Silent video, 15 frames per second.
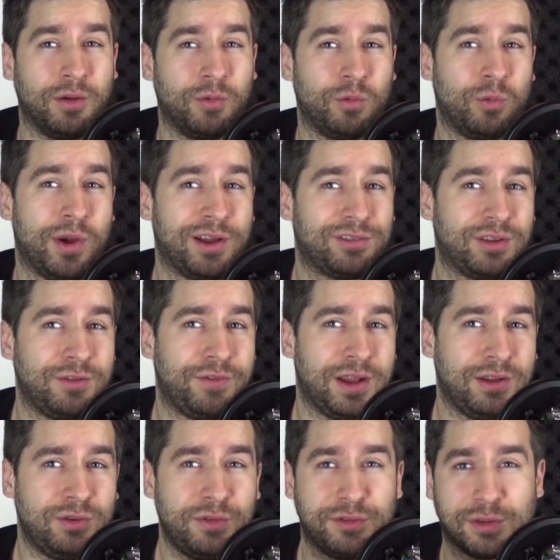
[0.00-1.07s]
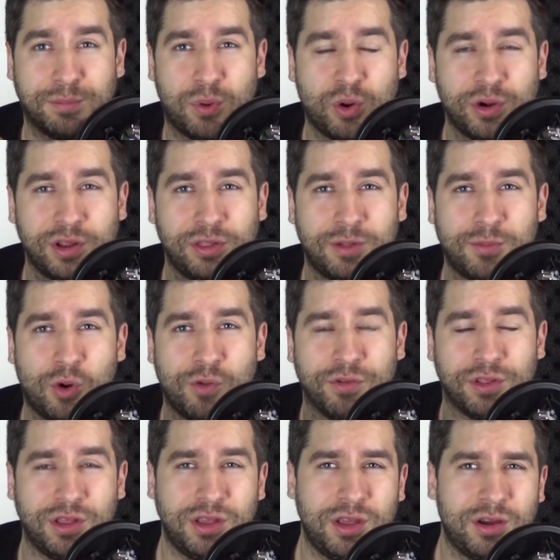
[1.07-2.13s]
wrestling fans who supported them over
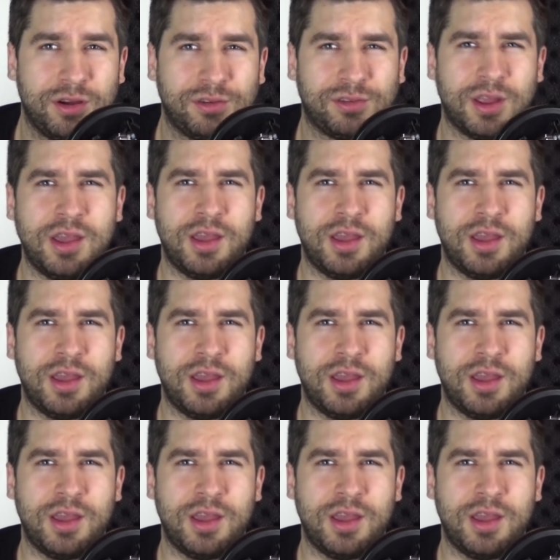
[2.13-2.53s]
the years.